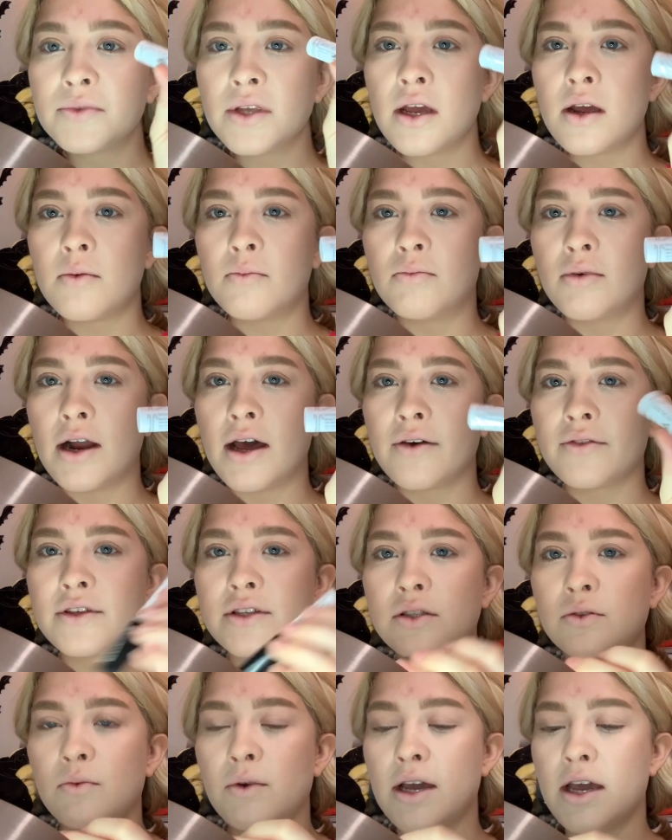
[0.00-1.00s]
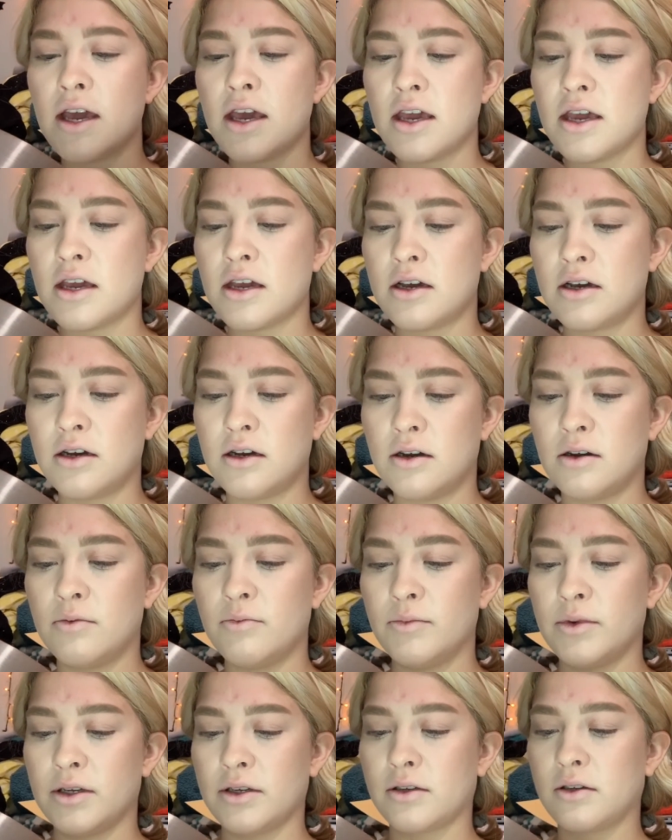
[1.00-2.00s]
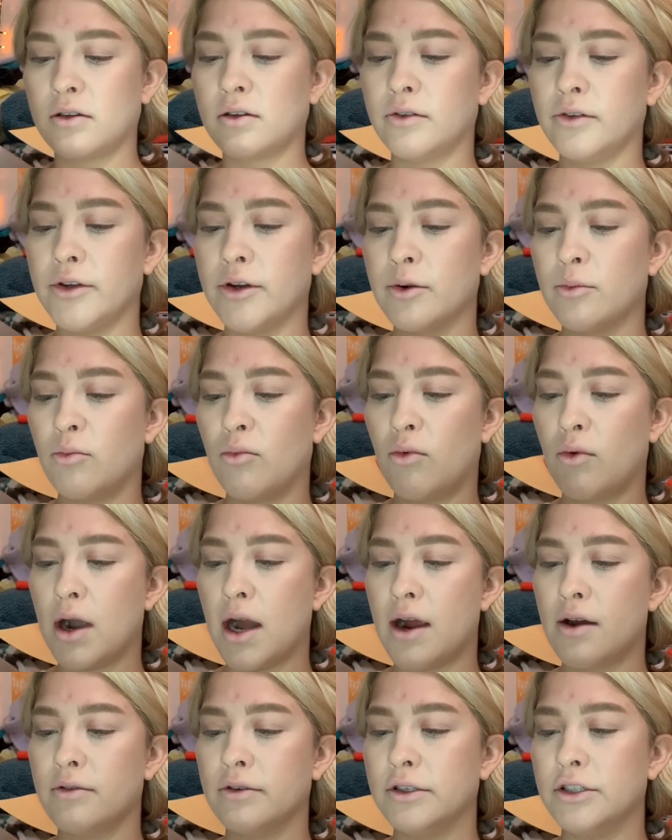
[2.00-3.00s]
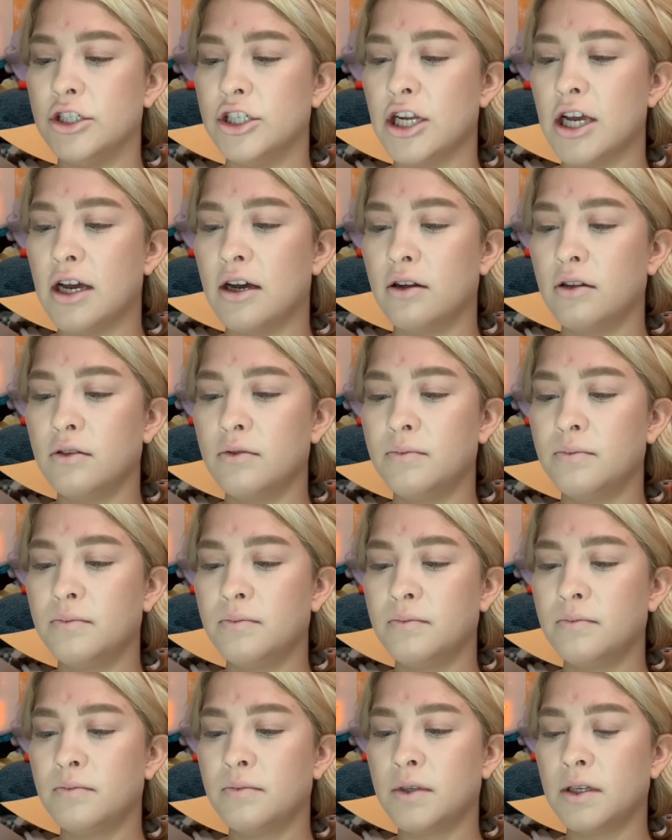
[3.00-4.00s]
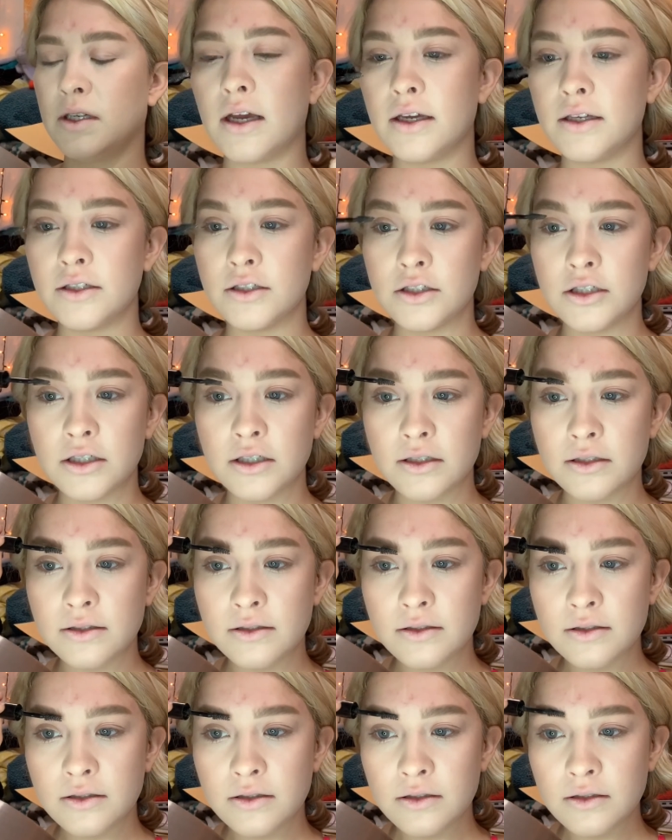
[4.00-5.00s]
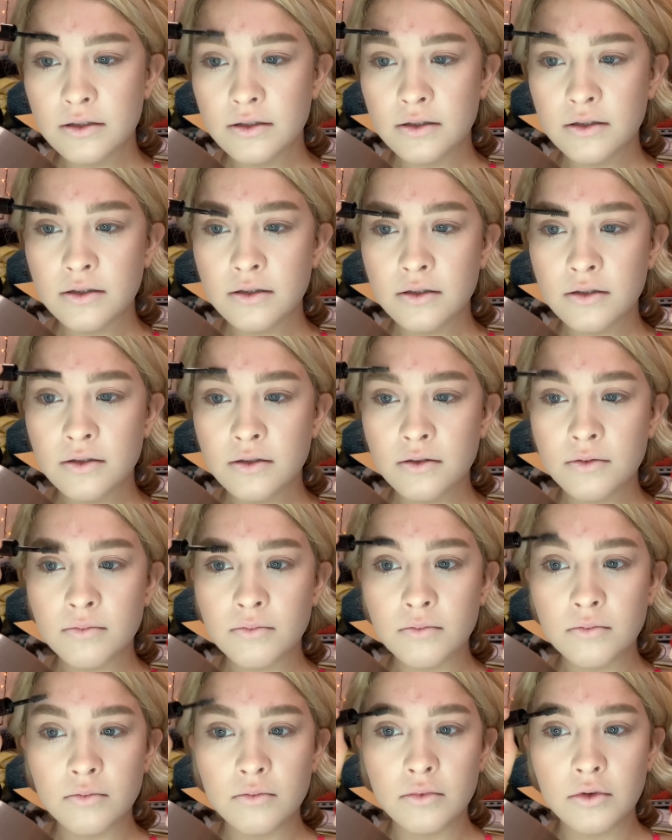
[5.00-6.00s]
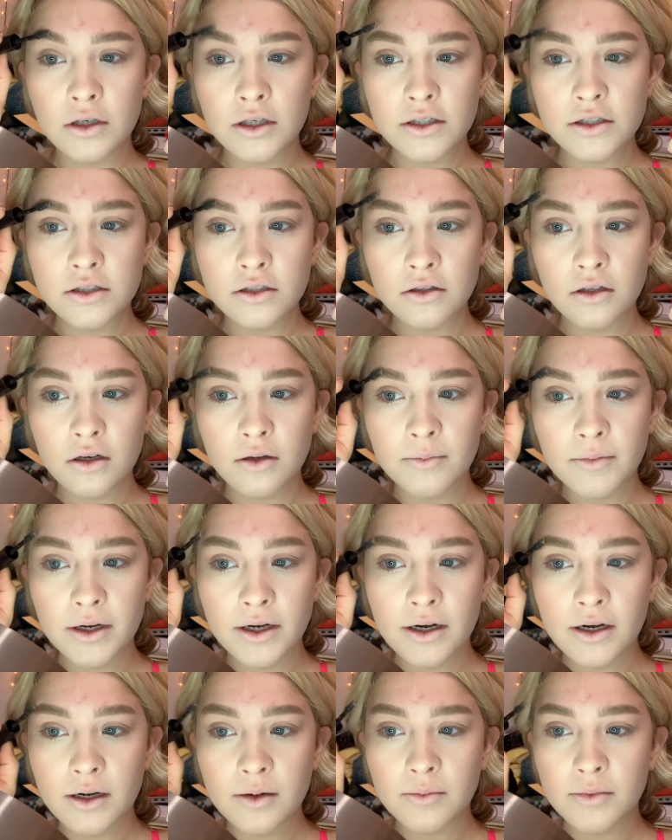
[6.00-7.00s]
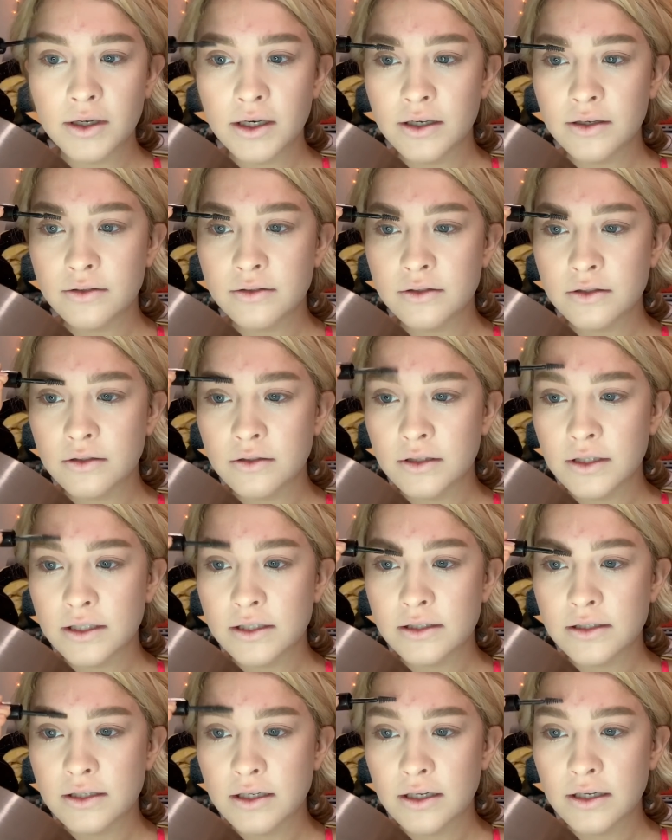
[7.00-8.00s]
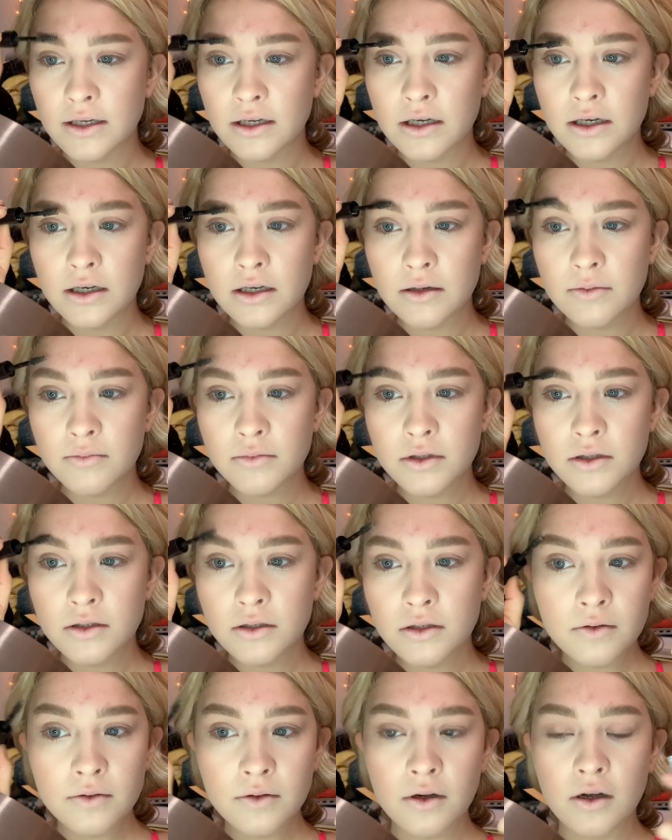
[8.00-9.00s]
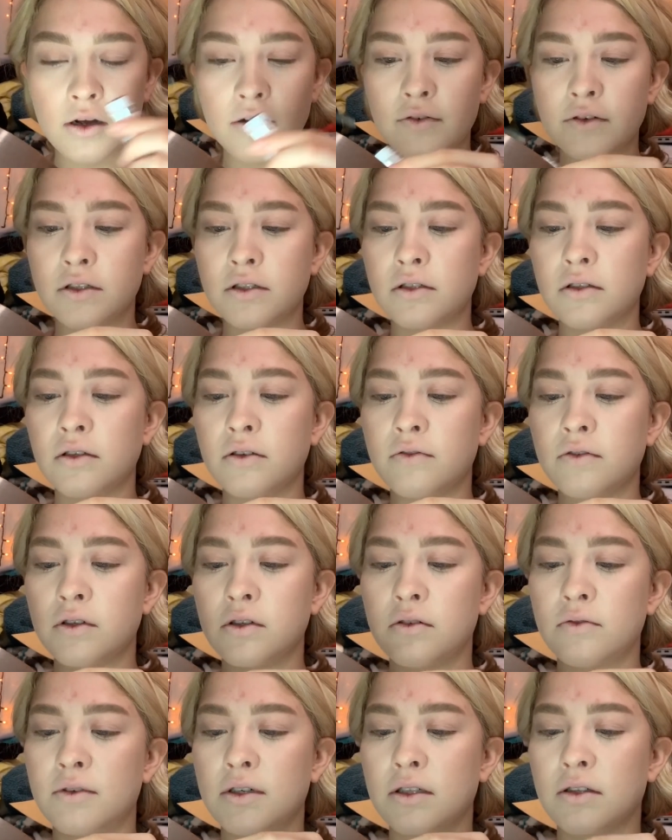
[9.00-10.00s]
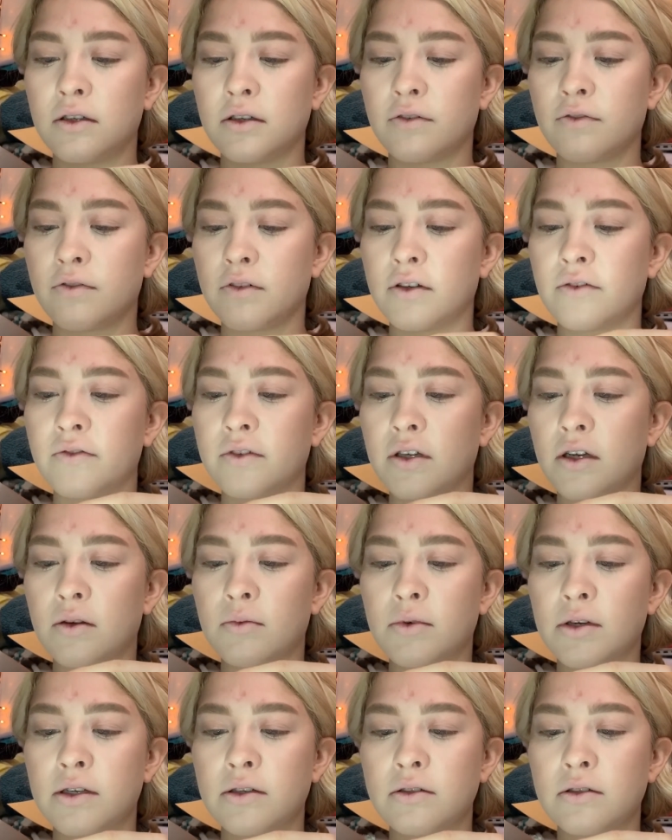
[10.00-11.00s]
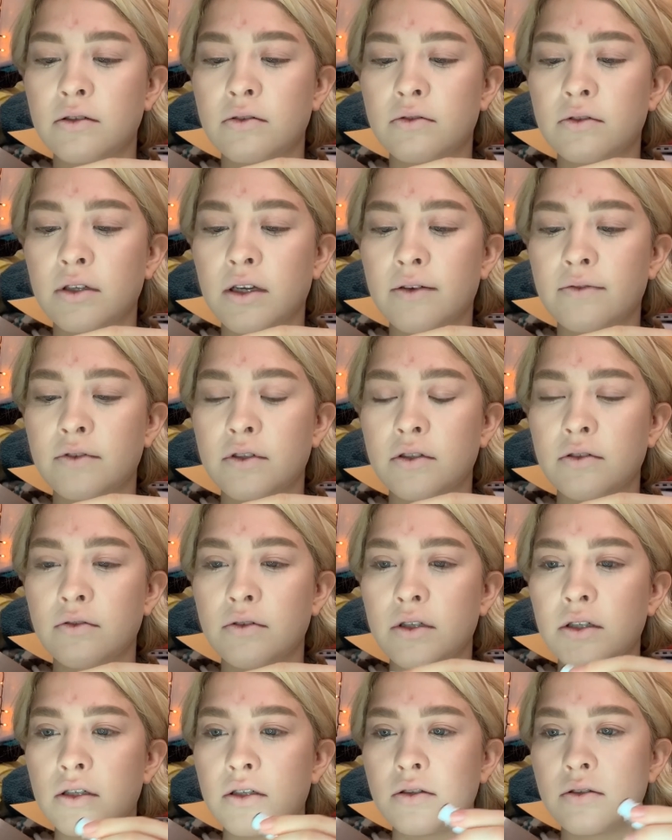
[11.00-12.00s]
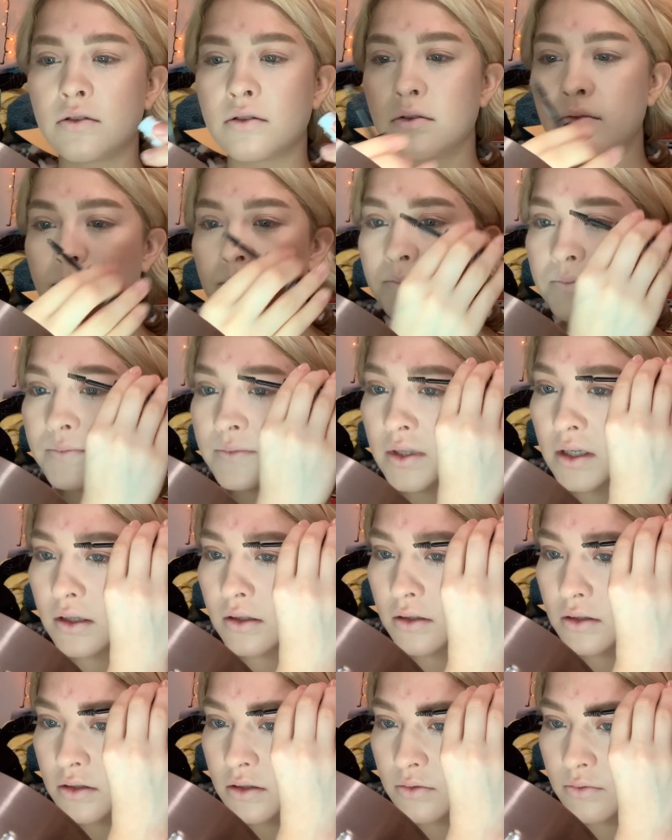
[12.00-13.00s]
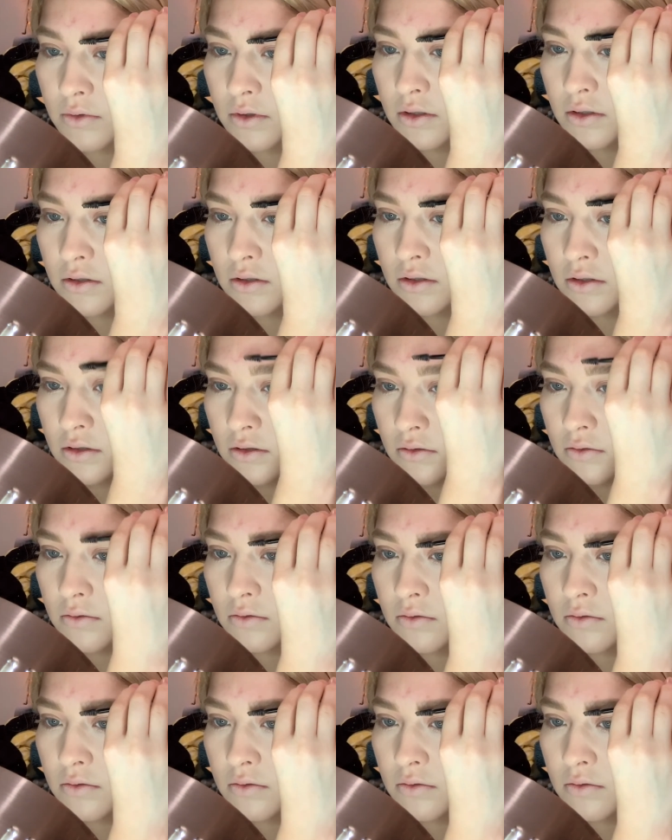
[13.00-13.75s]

Brow This Way clear brow gel and just brush along my eyebrows so they stay up. Obviously, if you don't want like fluffy eyebrows, you don't really have to do this unless you want to